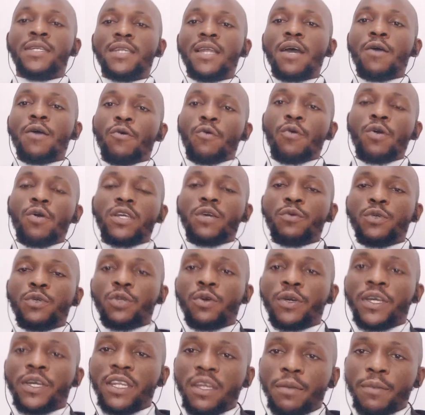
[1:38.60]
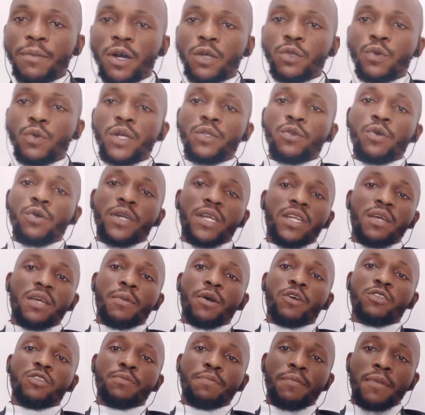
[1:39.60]
Now, what are we talking about? We are talking
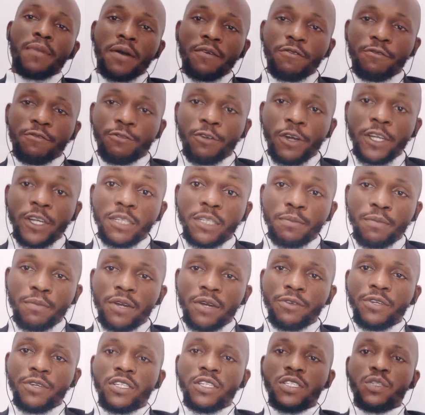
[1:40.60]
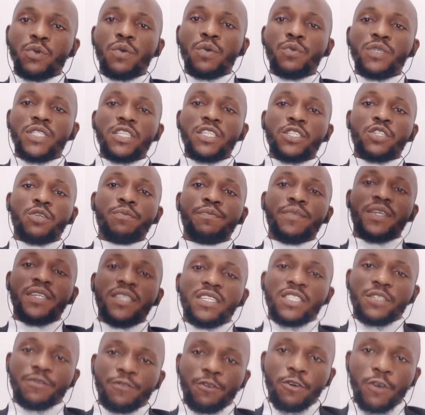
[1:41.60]
about void marriage. When we say something
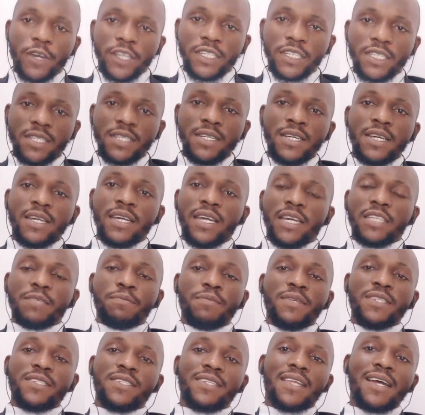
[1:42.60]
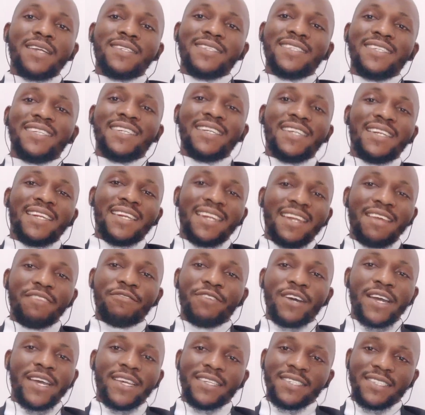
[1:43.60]
is void, it means that thing
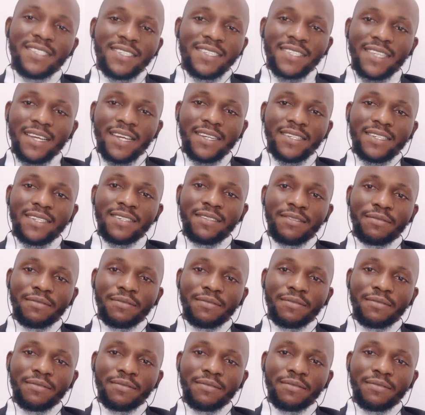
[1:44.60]
never existed.